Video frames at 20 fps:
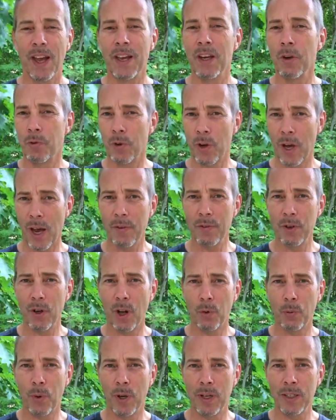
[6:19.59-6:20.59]
And if you haven't
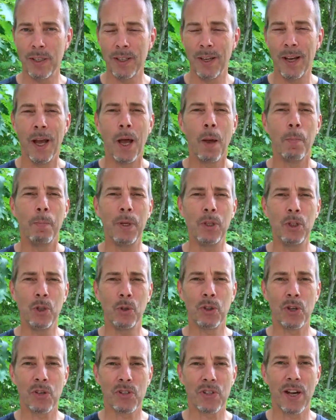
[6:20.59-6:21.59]
already, be
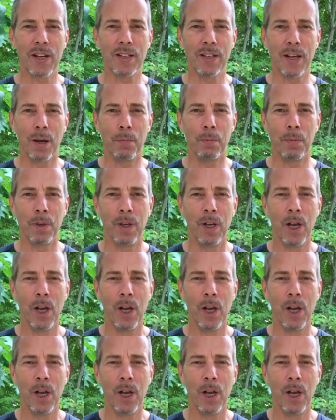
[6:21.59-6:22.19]
sure to sign up